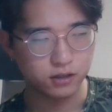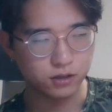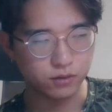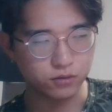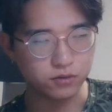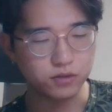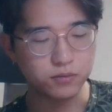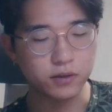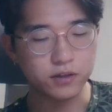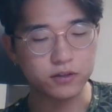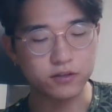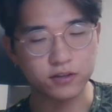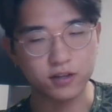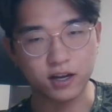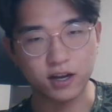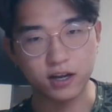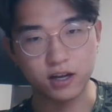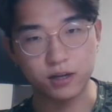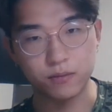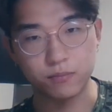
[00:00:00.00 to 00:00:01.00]
was about the
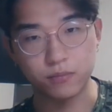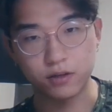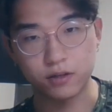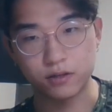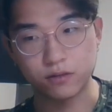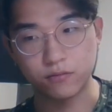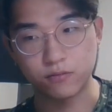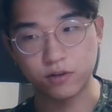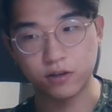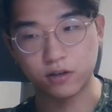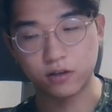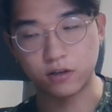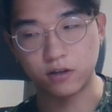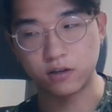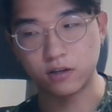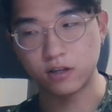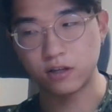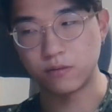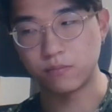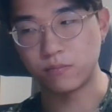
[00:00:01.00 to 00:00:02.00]
time, but we
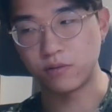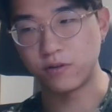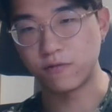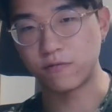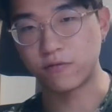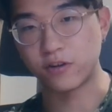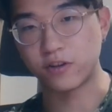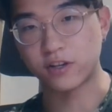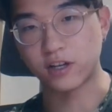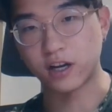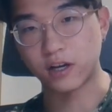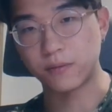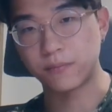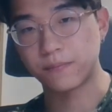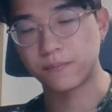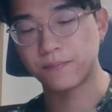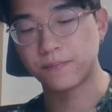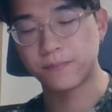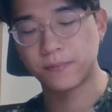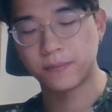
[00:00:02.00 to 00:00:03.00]
call it mean free
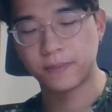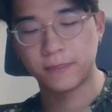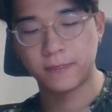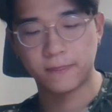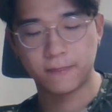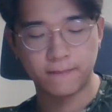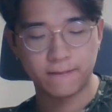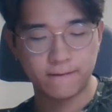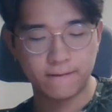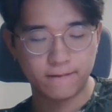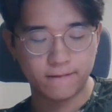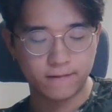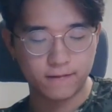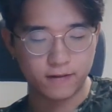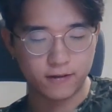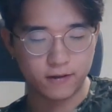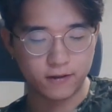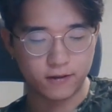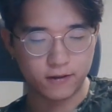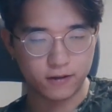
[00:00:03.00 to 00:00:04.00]
time.
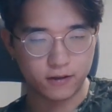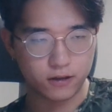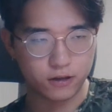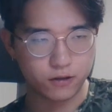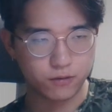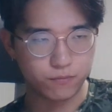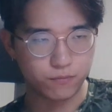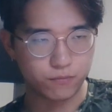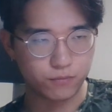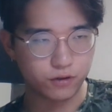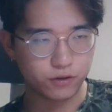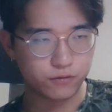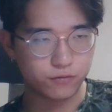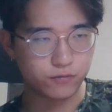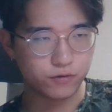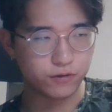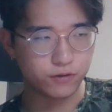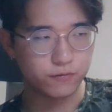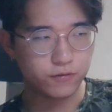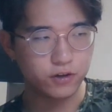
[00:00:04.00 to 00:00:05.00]
And but
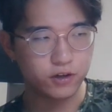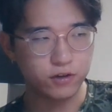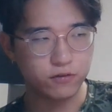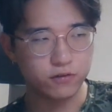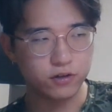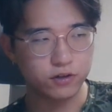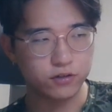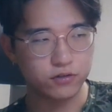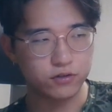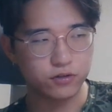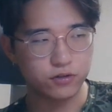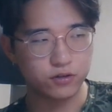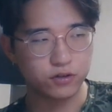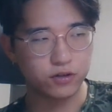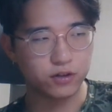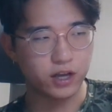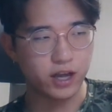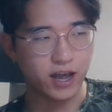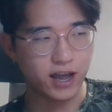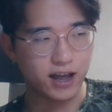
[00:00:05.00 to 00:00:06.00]
if we want
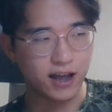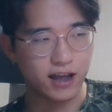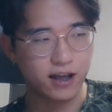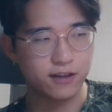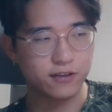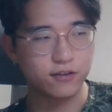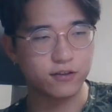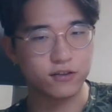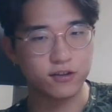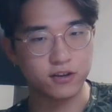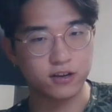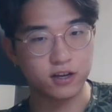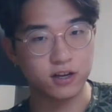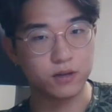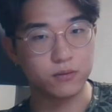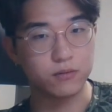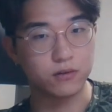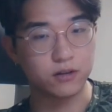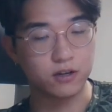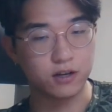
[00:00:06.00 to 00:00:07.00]
to add the
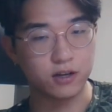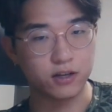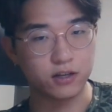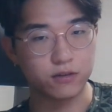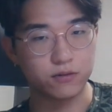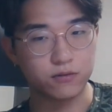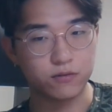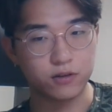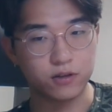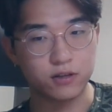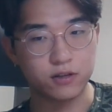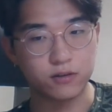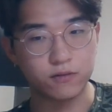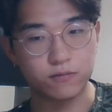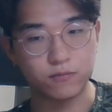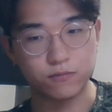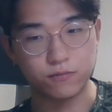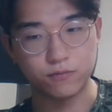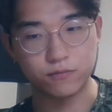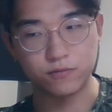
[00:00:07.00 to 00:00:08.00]
time a lot
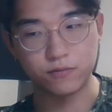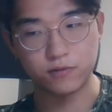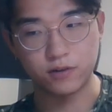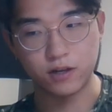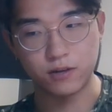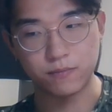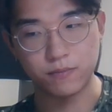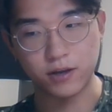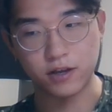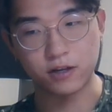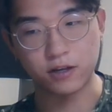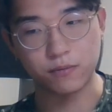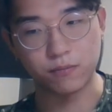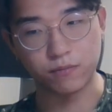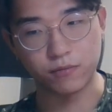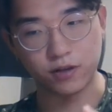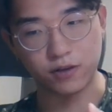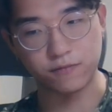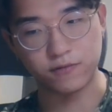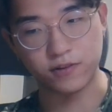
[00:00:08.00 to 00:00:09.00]
in and make a
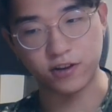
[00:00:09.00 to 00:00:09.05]
mean